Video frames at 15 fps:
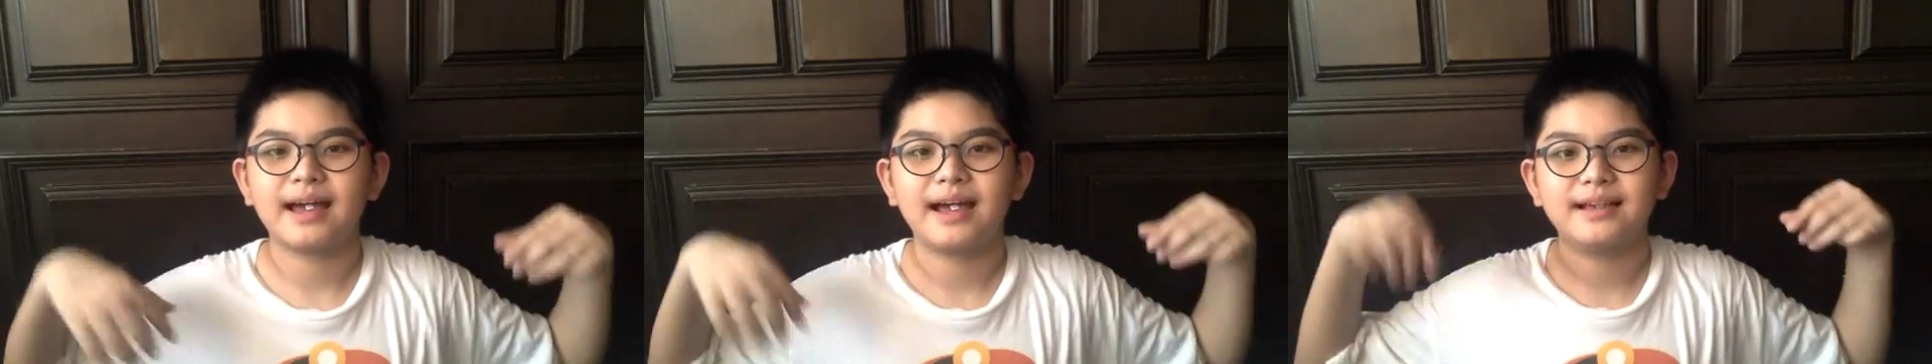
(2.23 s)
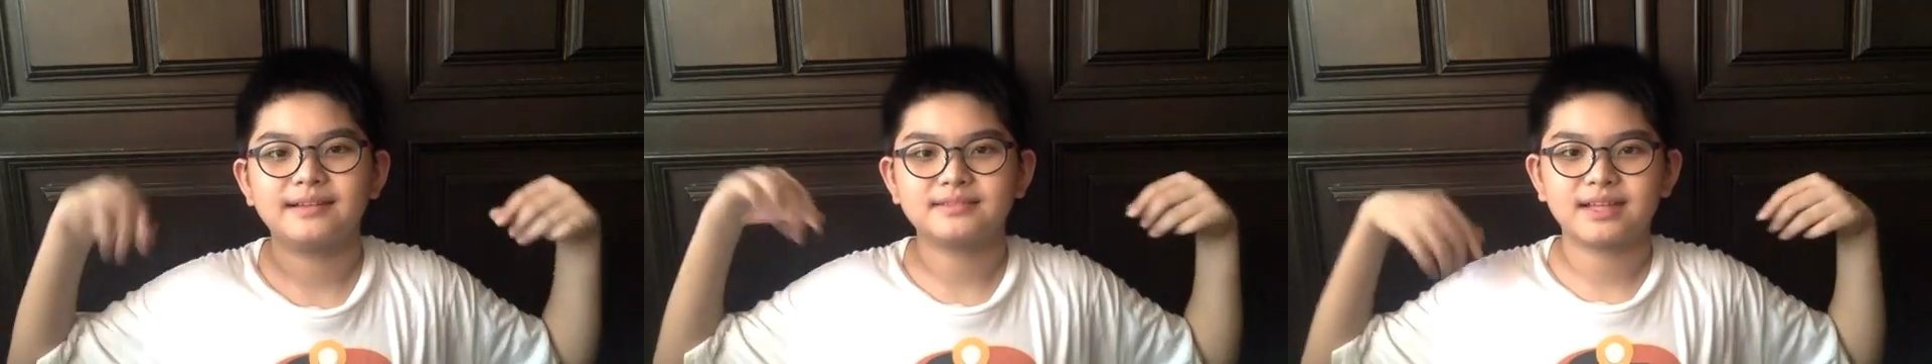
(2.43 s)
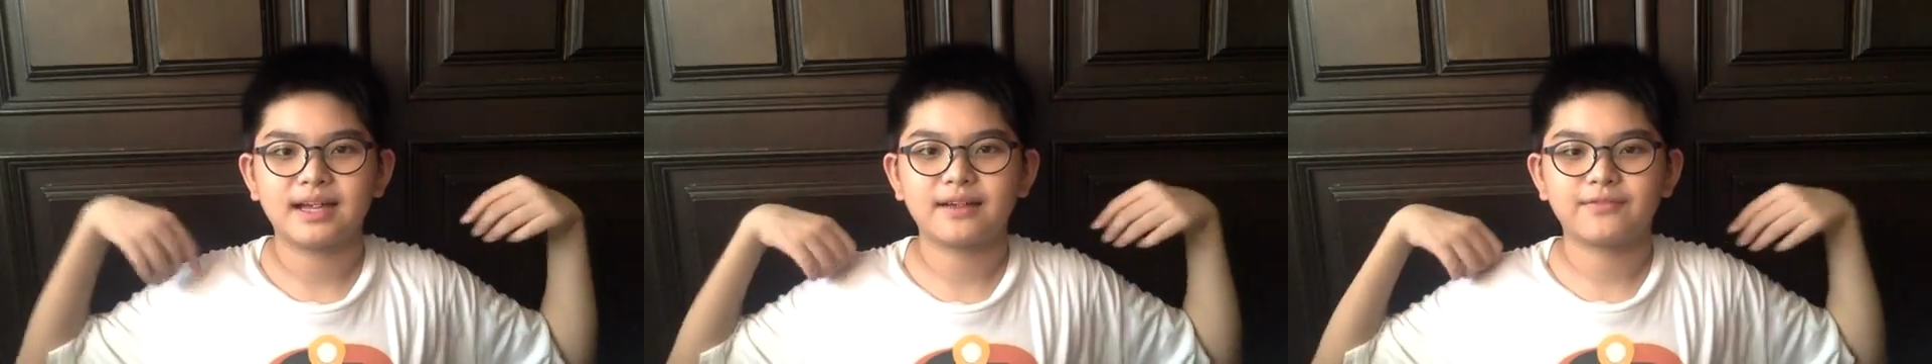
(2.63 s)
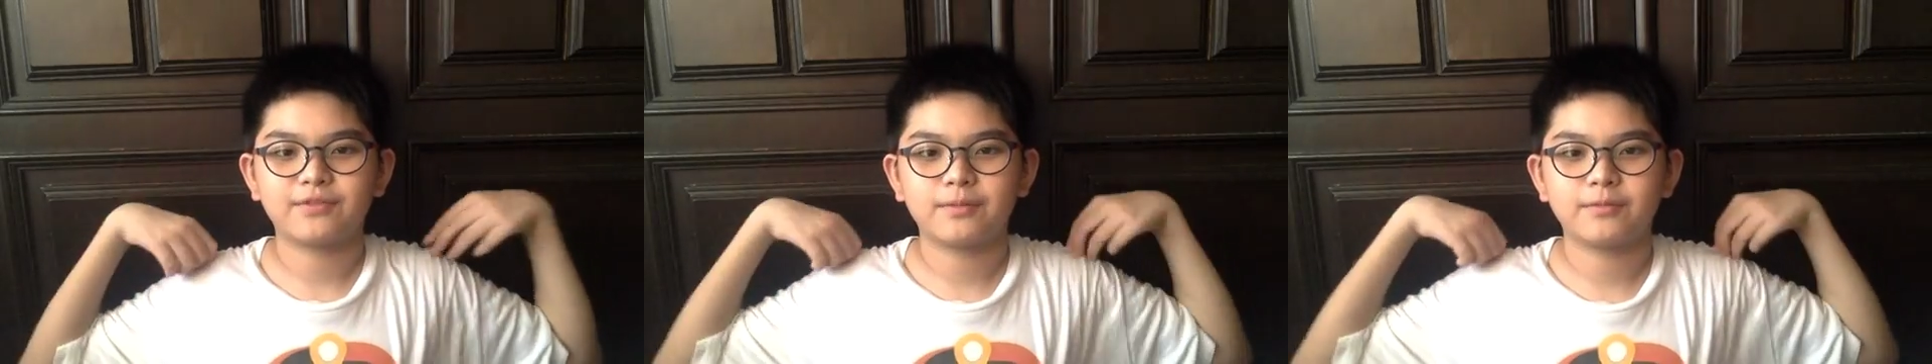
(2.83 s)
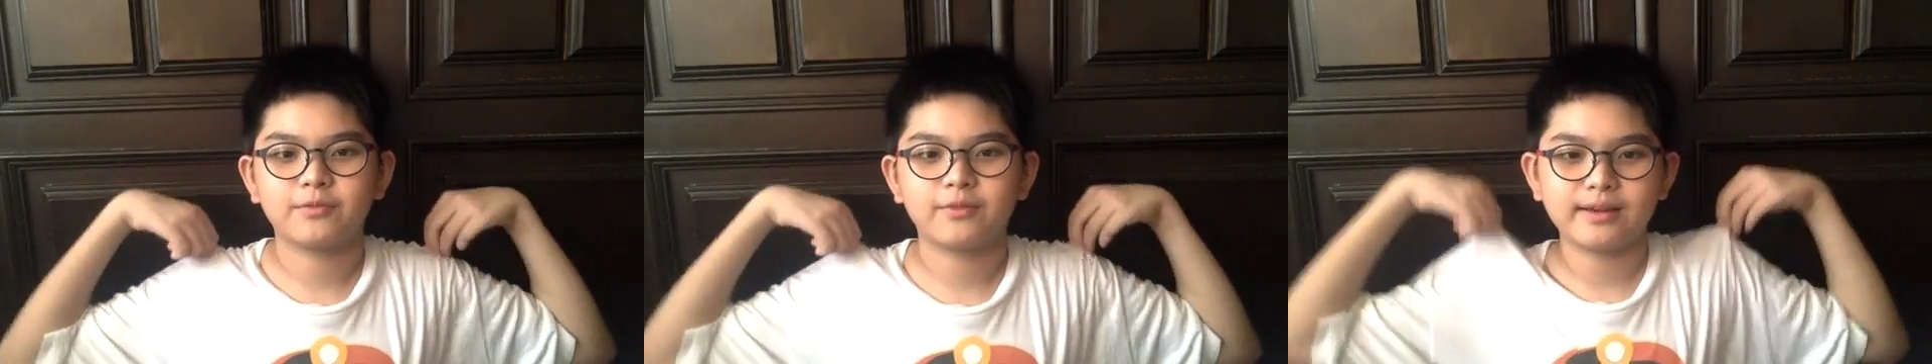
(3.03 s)
Isaac
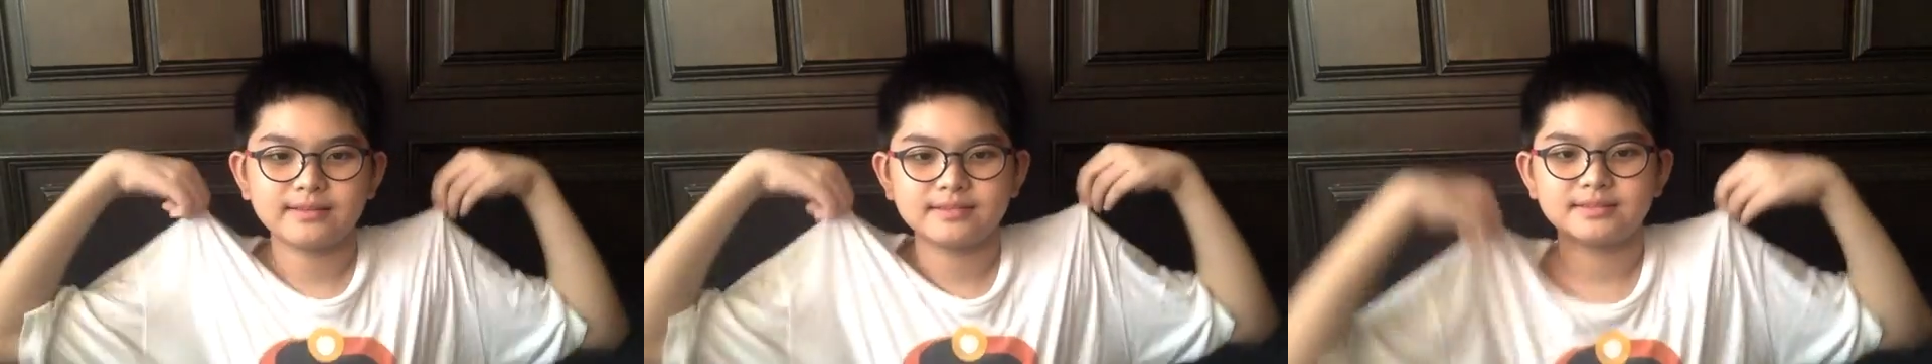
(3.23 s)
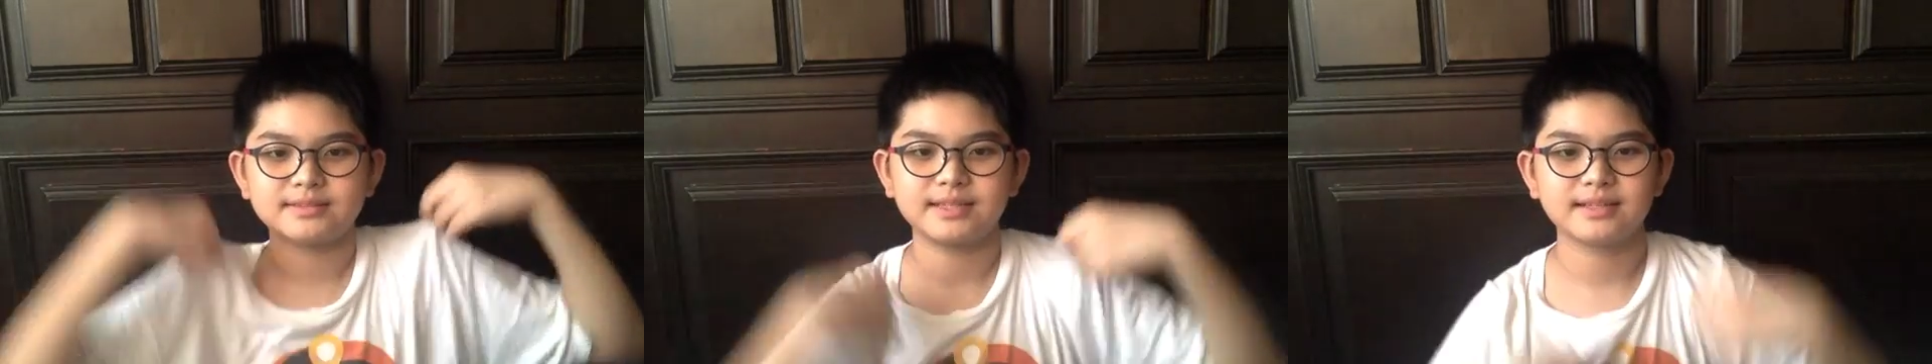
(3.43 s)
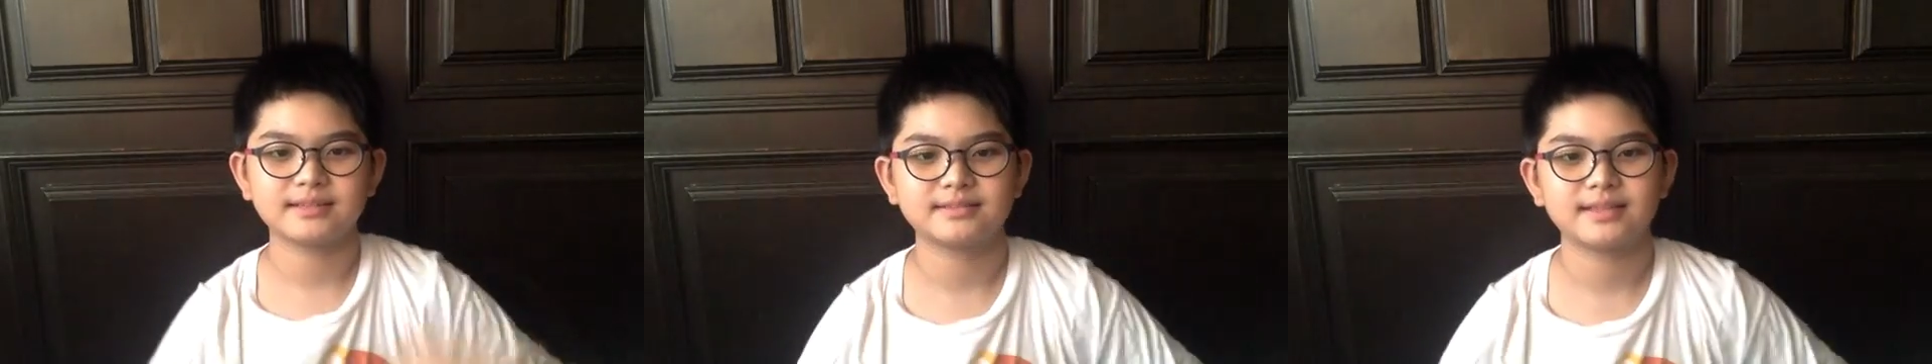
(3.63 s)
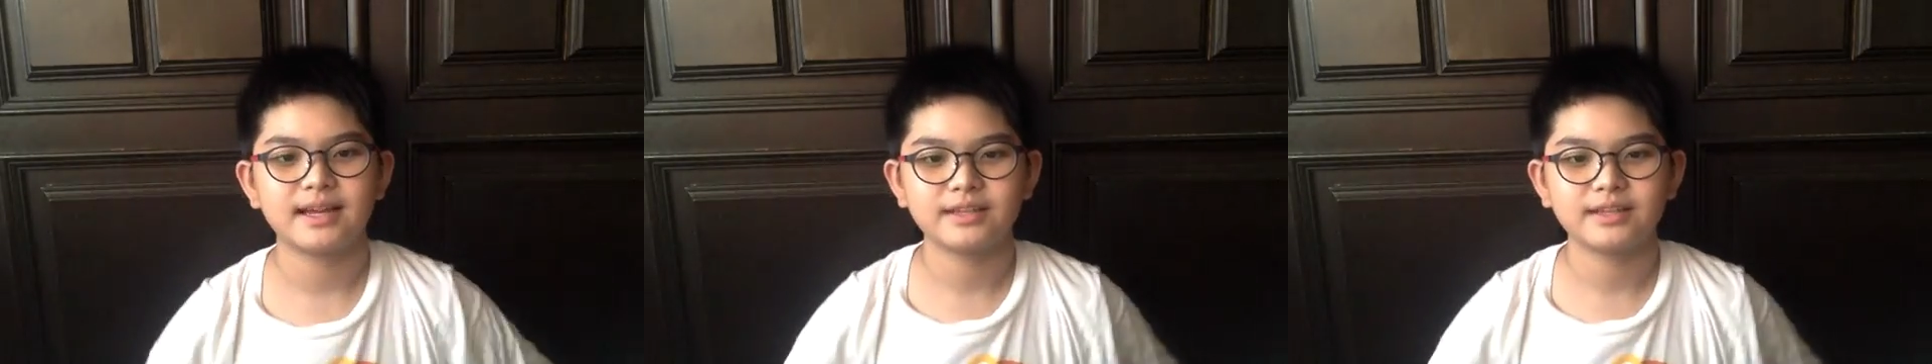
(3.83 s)
from grade 6